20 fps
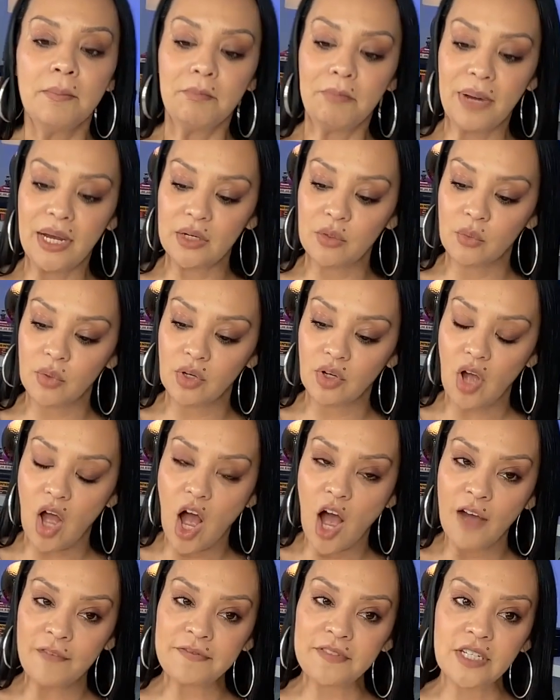but will
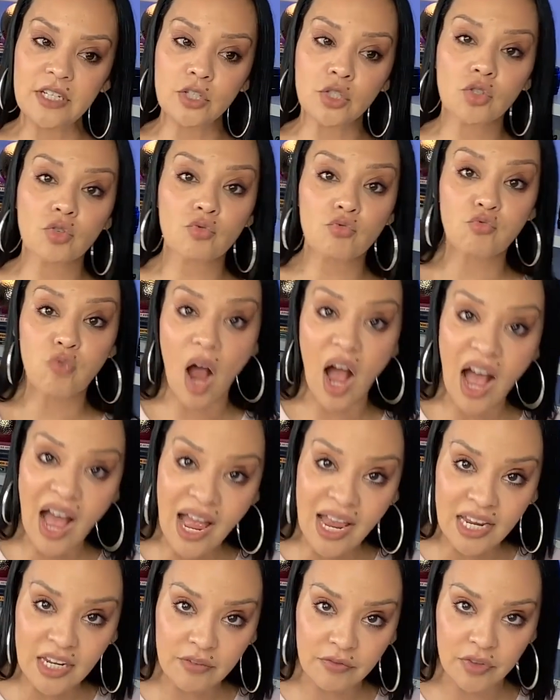often
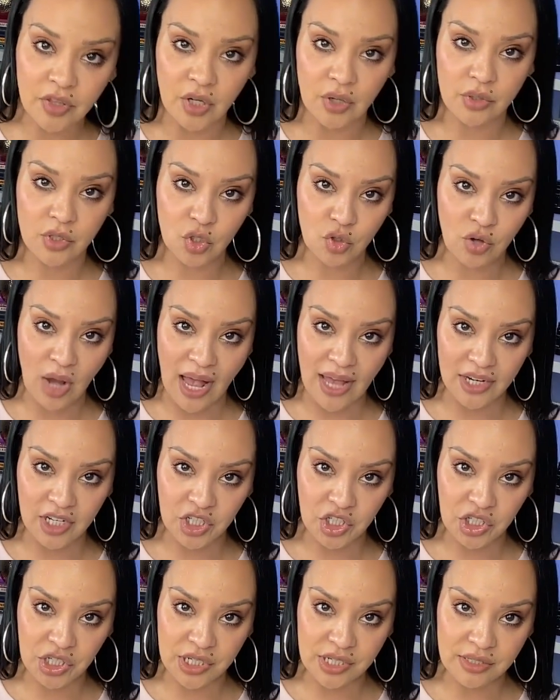drive those
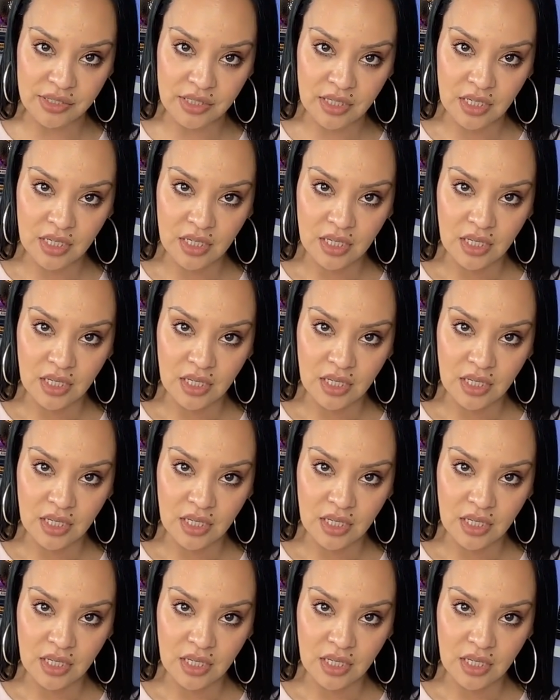strategies